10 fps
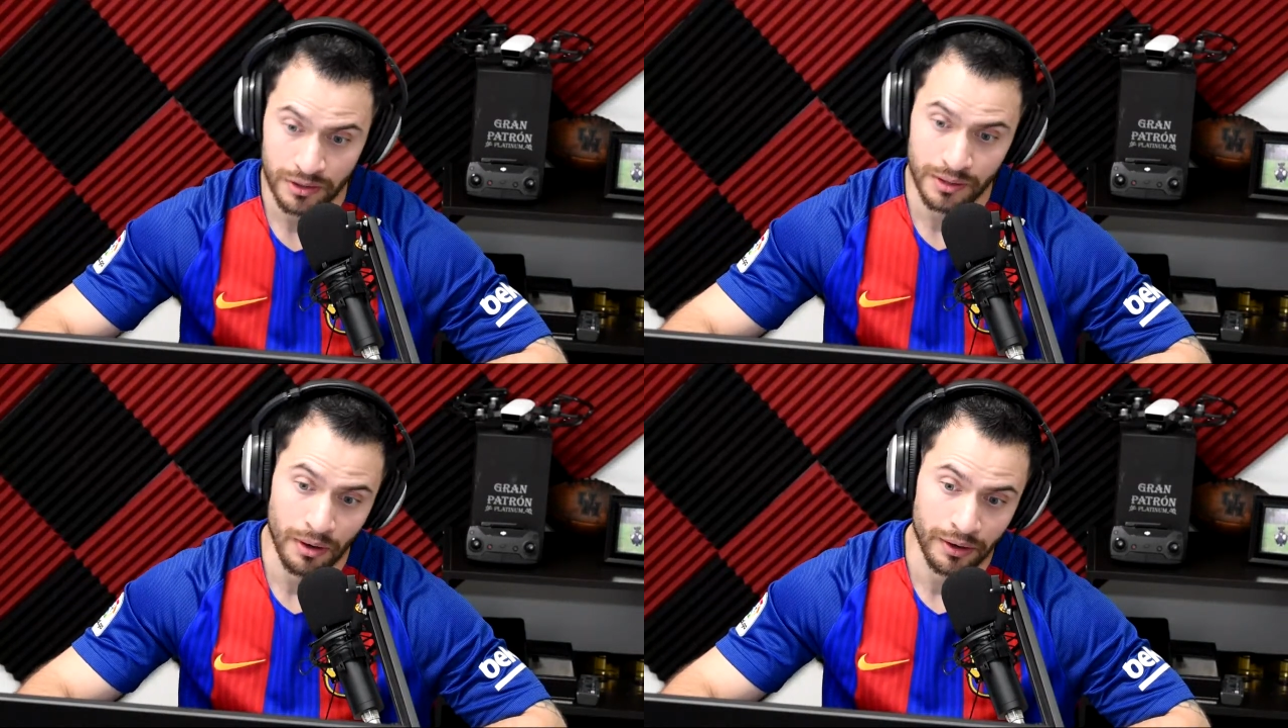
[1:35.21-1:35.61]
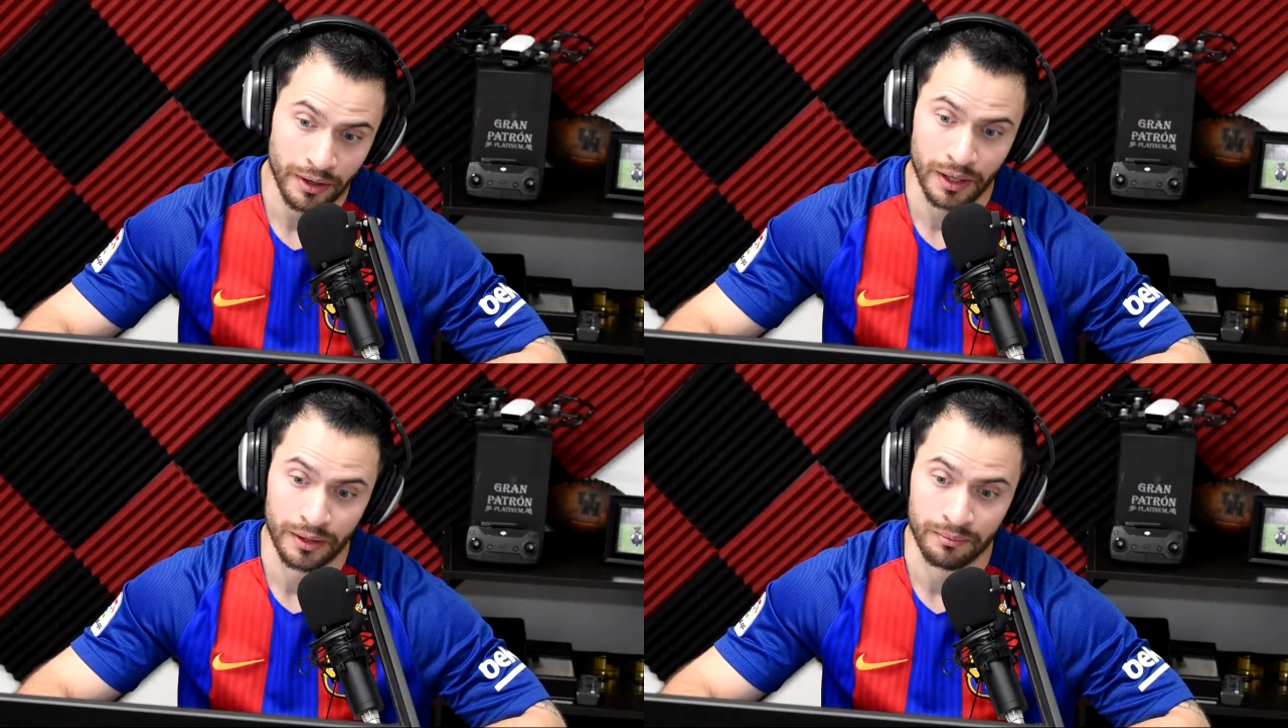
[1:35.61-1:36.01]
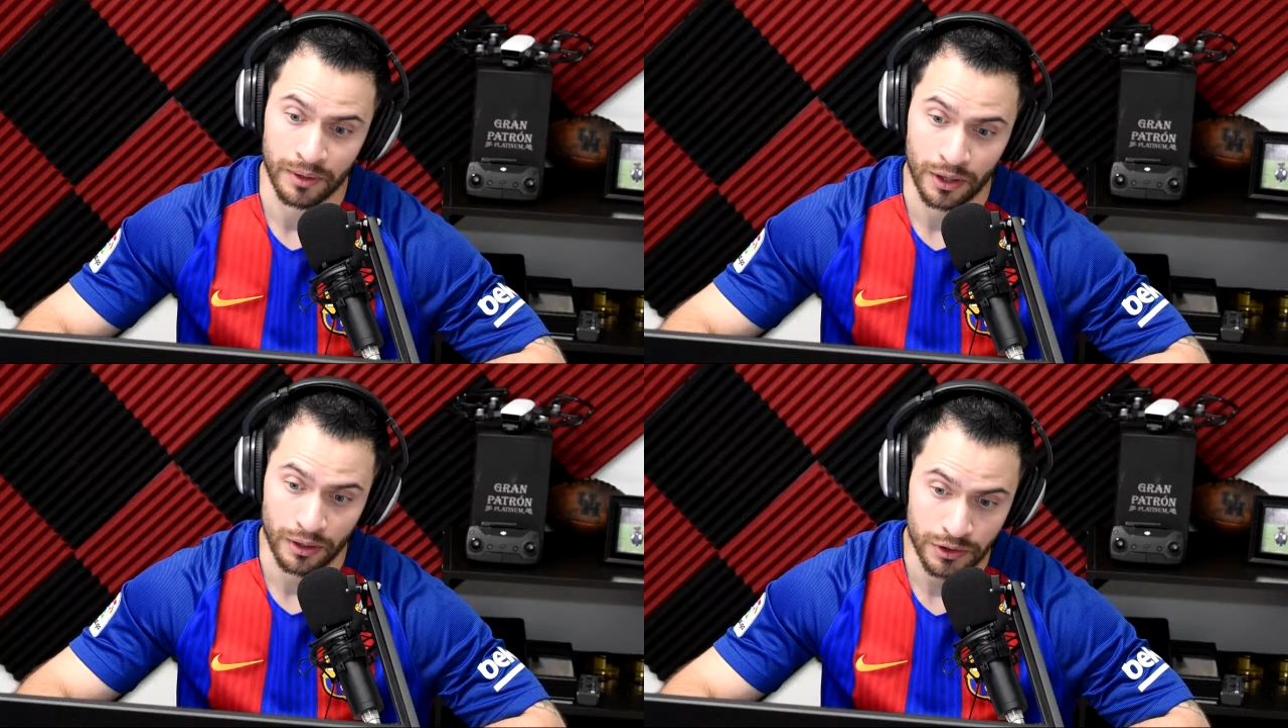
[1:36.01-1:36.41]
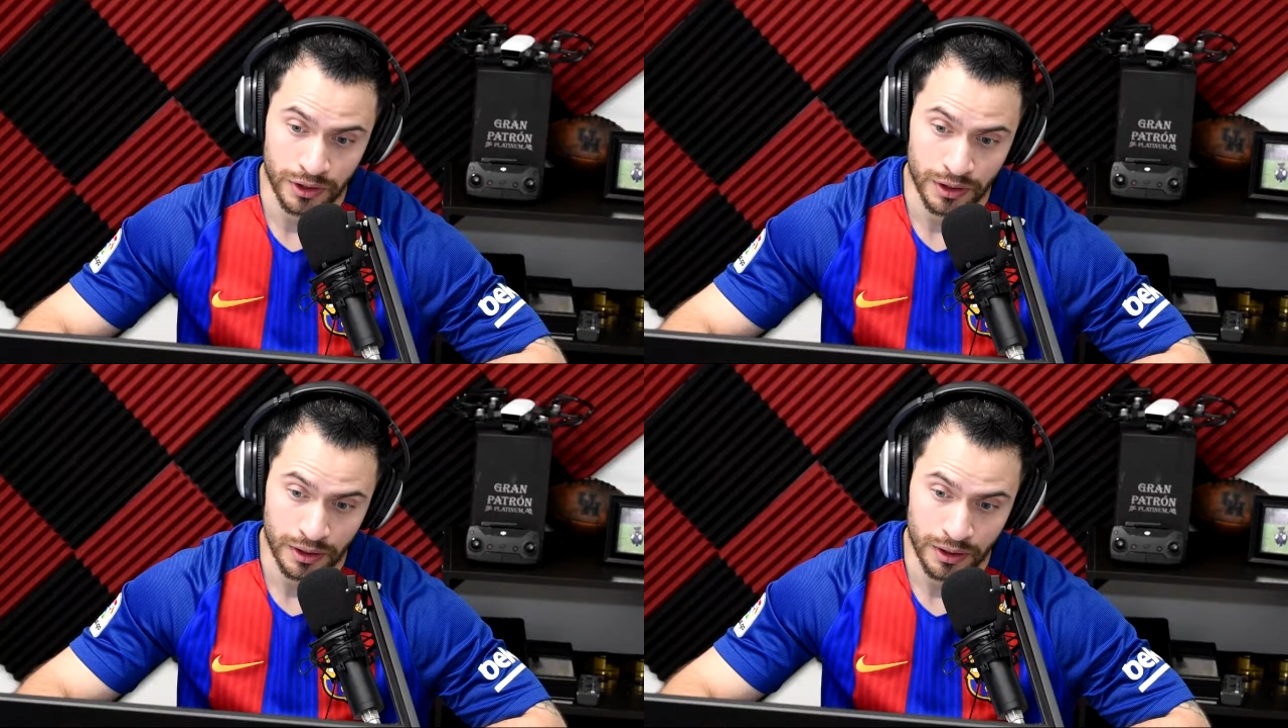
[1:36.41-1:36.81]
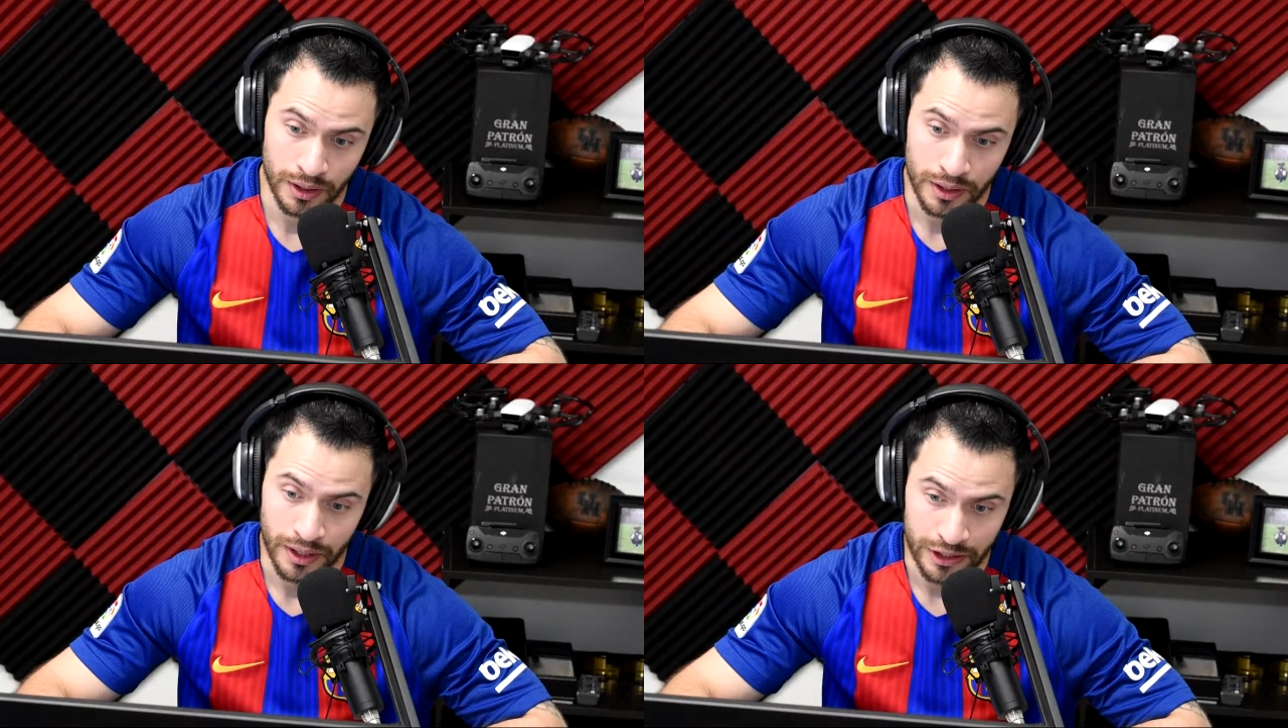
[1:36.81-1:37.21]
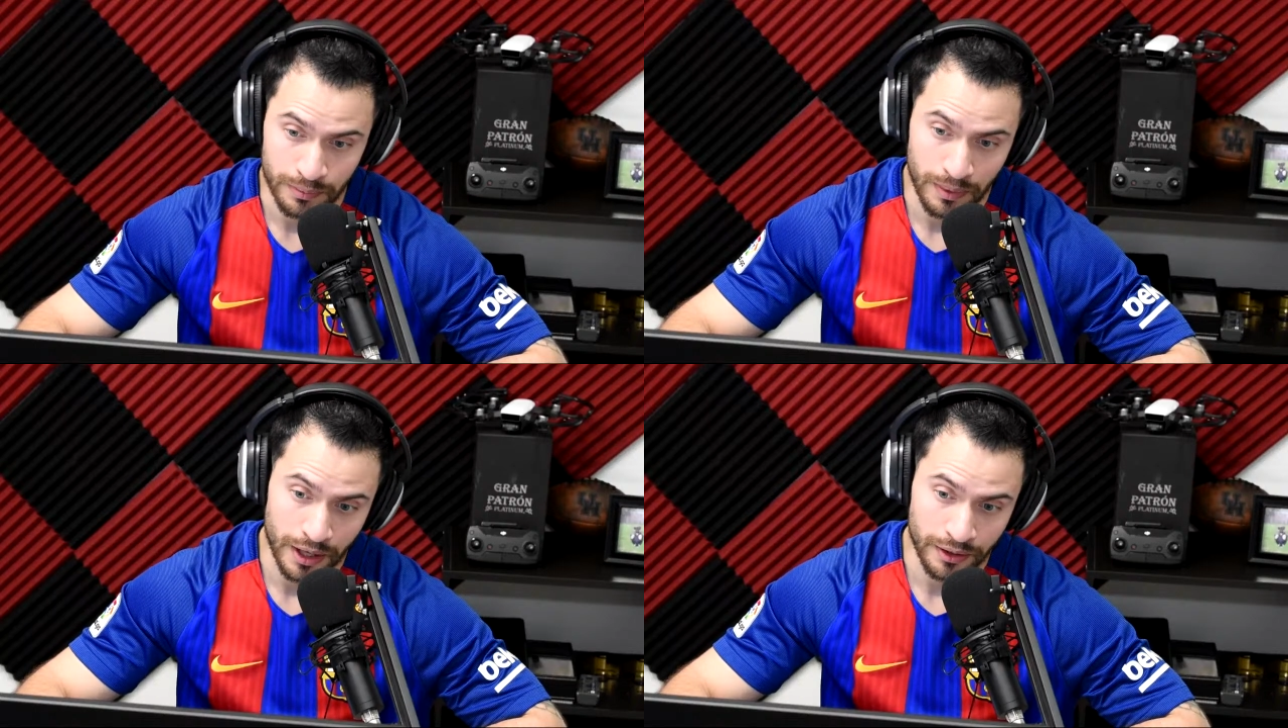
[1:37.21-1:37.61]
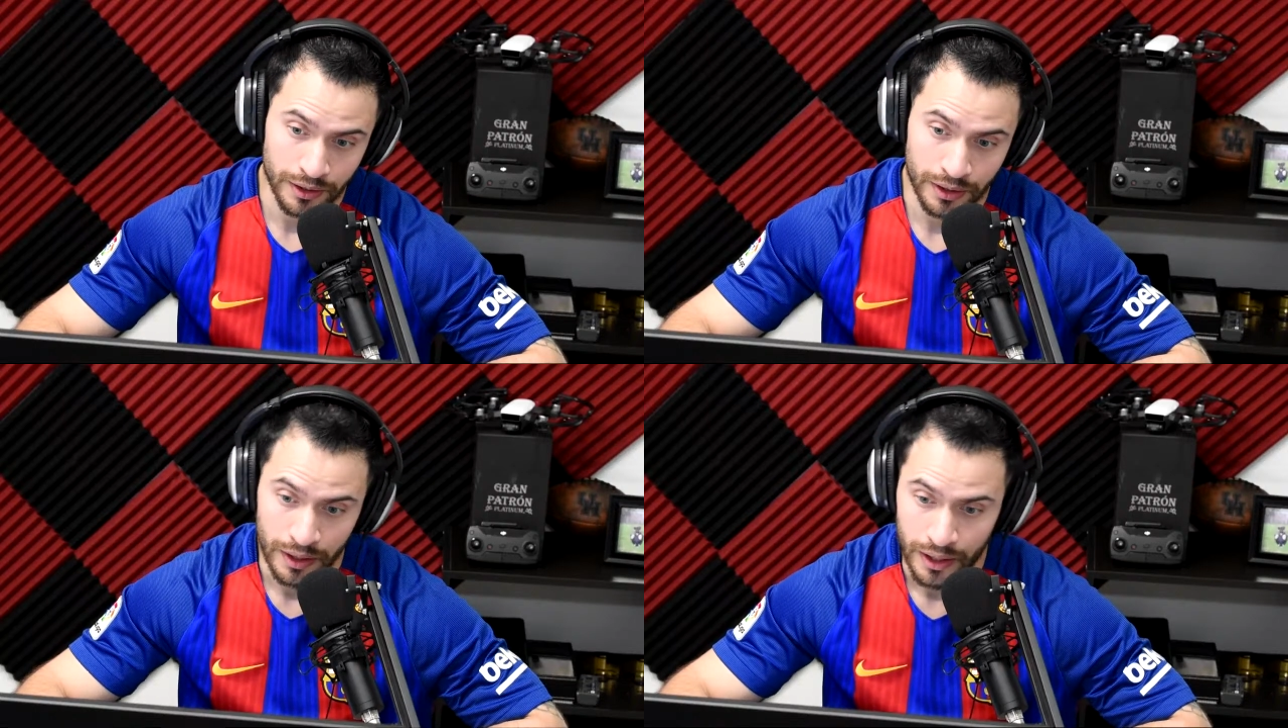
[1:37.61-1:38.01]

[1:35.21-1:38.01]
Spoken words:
It's about encouraging, inspiring,